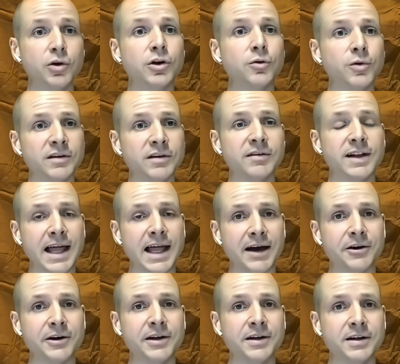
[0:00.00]
the Buddha would have
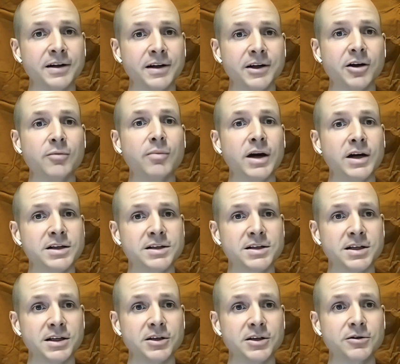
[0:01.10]
allowed, you know, monks
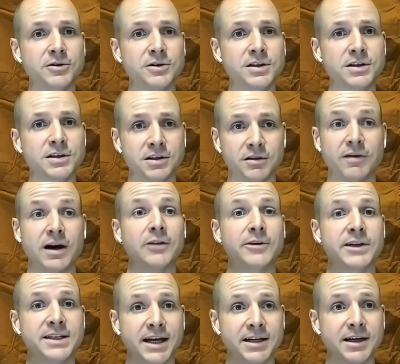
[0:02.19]
to use the
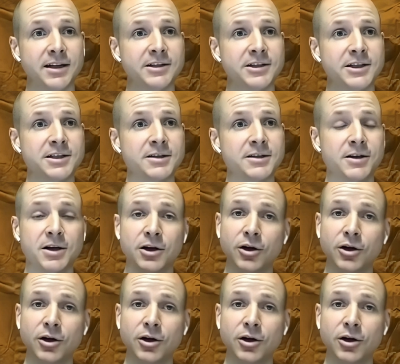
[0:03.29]
following technologies?